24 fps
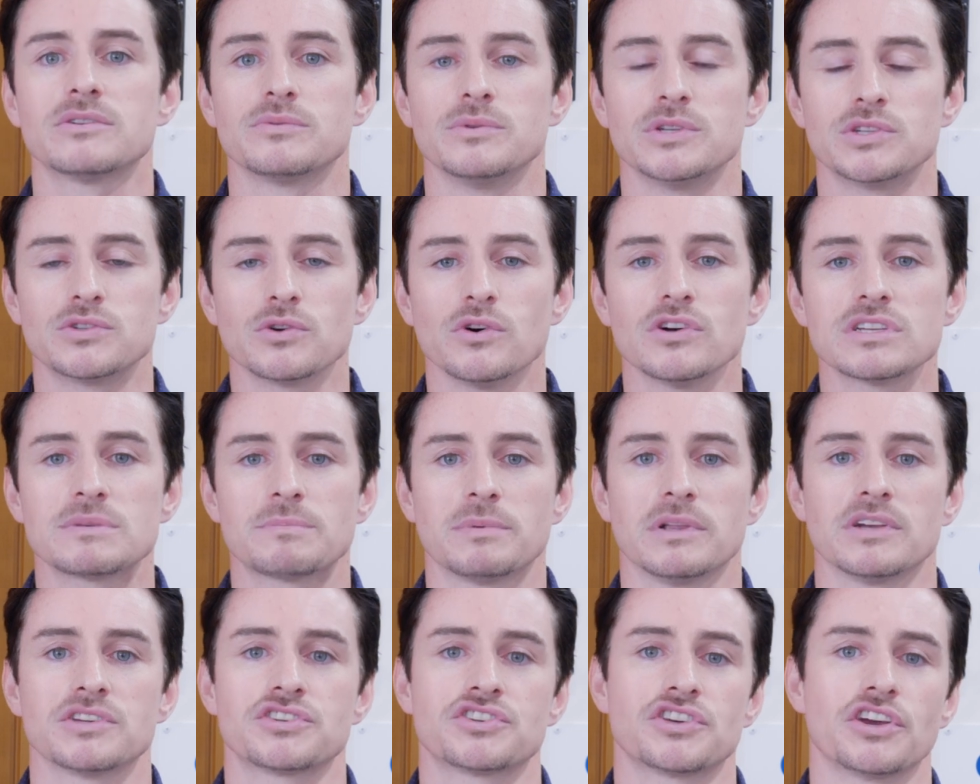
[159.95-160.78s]
to a Doors
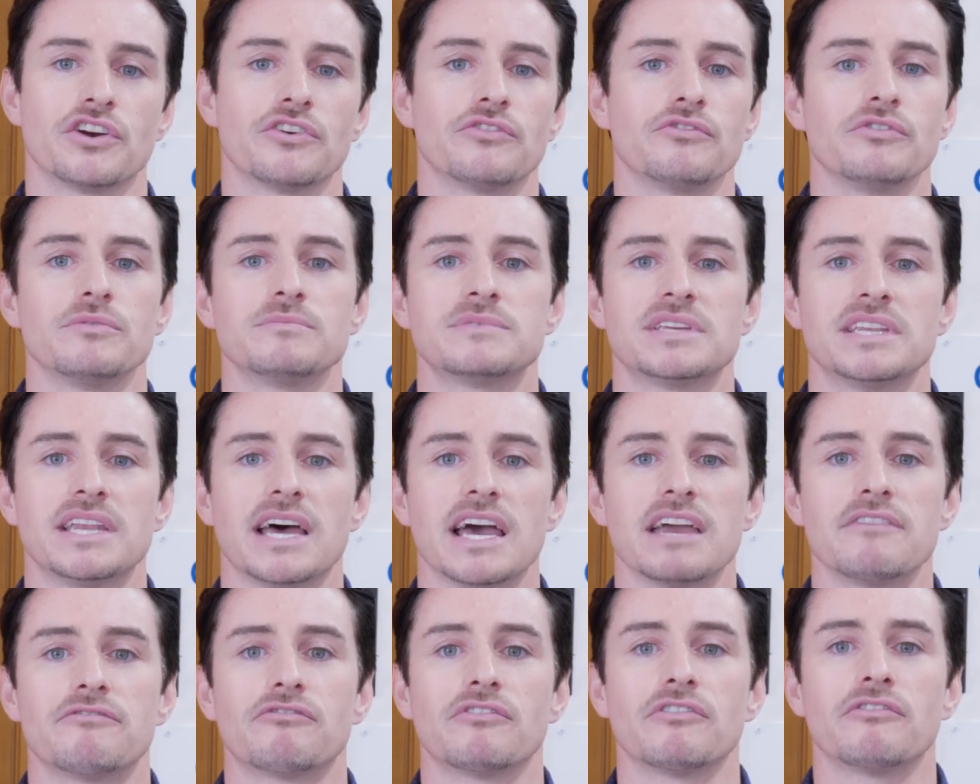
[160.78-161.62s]
Plus showroom
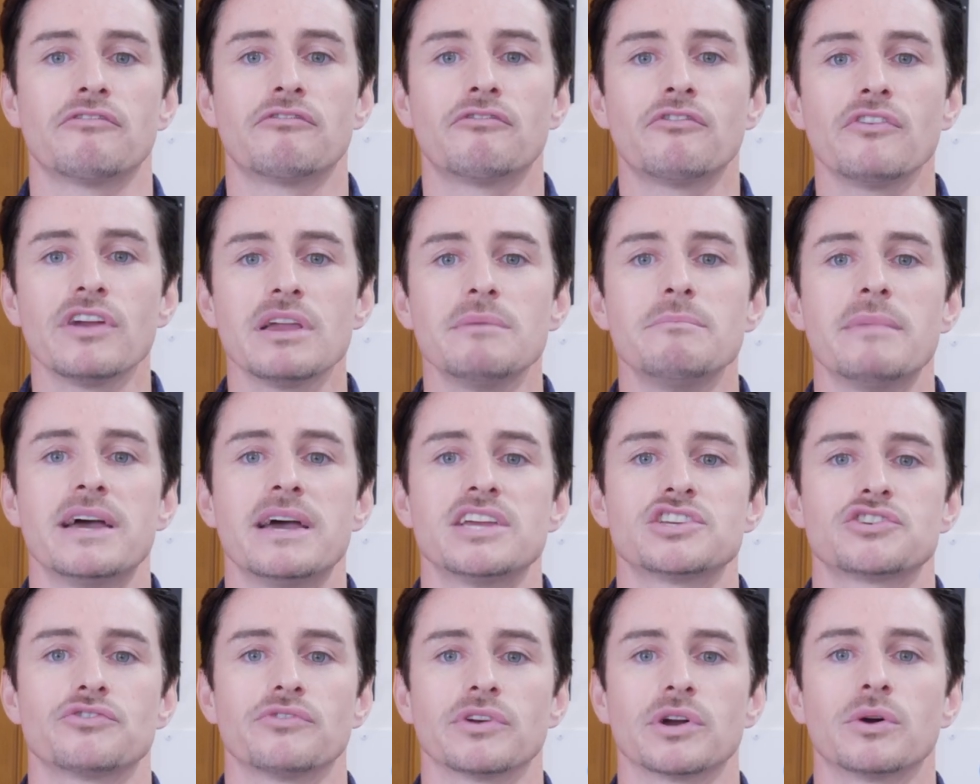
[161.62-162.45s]
today for a free
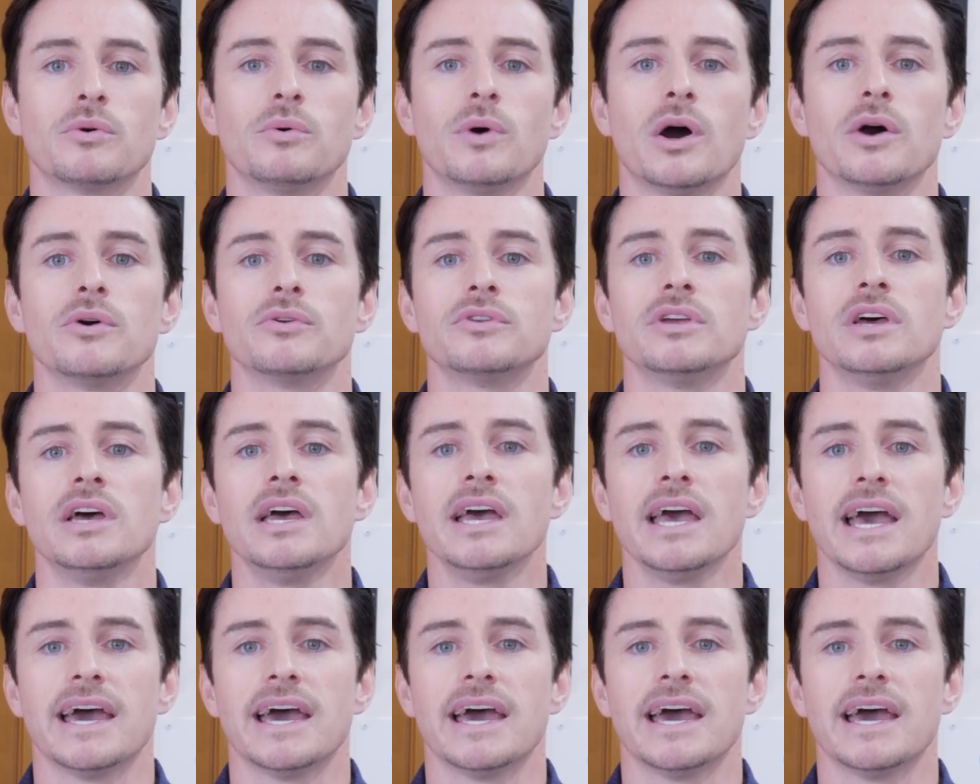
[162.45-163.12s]
measure and quote,